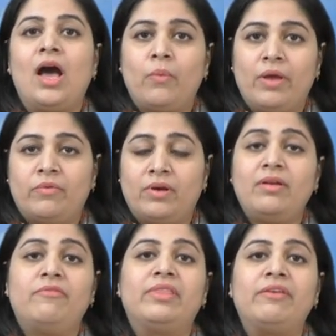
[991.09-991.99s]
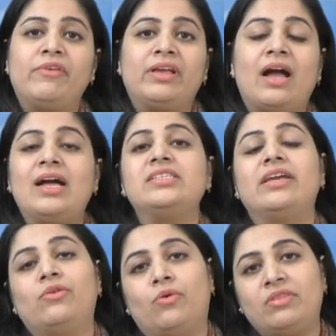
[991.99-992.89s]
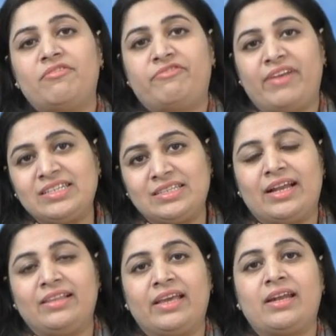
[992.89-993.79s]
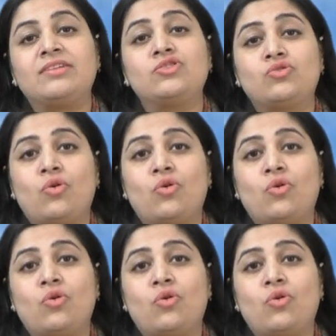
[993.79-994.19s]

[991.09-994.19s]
However, we can't ignore the fact that there are